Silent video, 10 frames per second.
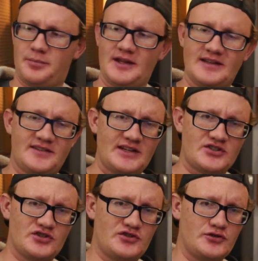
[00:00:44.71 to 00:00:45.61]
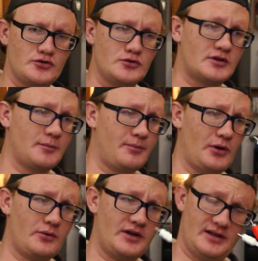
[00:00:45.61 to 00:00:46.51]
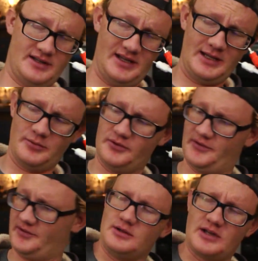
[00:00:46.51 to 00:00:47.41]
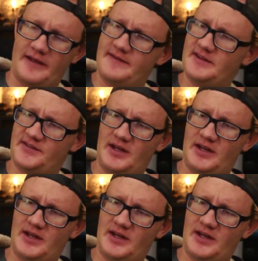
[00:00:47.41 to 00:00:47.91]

PlayStation 2 component cables. You got this